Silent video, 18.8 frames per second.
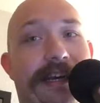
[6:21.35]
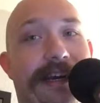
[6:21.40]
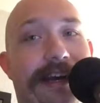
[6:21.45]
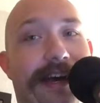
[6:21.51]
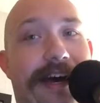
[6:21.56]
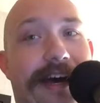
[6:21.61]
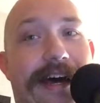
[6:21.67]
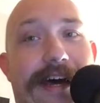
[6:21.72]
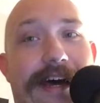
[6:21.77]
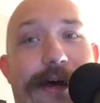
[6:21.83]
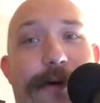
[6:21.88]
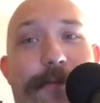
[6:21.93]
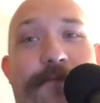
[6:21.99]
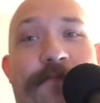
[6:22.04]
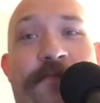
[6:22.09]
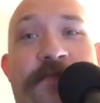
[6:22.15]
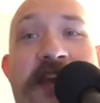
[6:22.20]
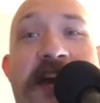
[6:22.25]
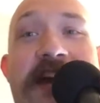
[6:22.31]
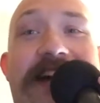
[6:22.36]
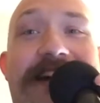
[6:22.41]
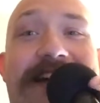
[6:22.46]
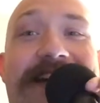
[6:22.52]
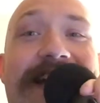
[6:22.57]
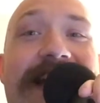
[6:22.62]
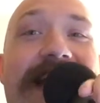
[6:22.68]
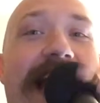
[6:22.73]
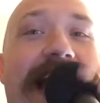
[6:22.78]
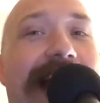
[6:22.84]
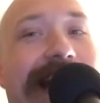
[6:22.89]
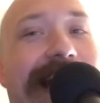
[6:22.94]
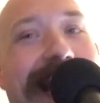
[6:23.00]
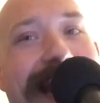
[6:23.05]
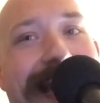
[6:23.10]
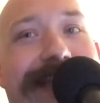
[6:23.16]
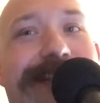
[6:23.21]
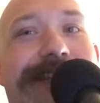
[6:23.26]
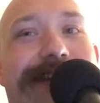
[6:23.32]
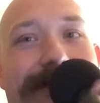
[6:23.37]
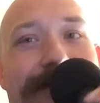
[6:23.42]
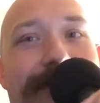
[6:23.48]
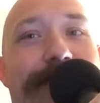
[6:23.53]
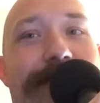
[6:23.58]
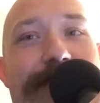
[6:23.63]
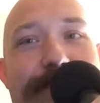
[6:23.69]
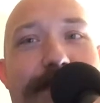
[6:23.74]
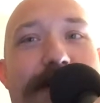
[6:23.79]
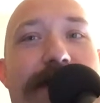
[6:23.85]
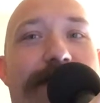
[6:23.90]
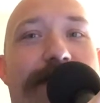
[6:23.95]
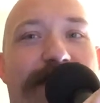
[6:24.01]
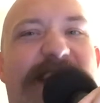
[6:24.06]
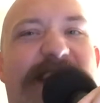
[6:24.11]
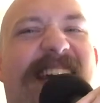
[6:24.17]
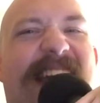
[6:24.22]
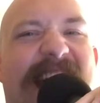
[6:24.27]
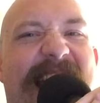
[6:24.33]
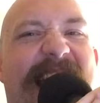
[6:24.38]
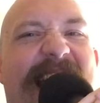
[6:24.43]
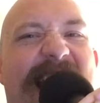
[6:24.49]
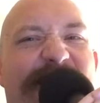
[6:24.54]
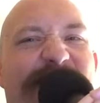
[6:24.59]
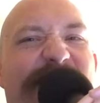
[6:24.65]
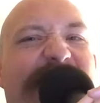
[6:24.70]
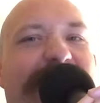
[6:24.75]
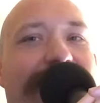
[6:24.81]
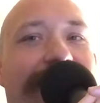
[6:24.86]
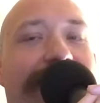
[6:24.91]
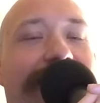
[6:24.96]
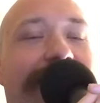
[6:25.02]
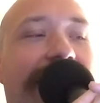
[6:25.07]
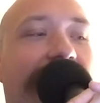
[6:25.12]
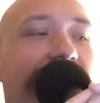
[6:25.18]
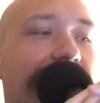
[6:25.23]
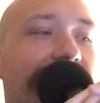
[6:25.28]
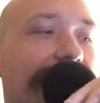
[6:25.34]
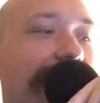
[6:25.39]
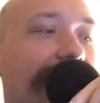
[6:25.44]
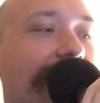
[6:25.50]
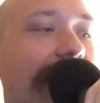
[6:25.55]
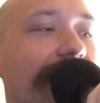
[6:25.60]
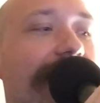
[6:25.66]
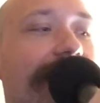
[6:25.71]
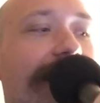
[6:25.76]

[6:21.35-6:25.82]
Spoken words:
At $8 a month, you kind of have to get the desk. And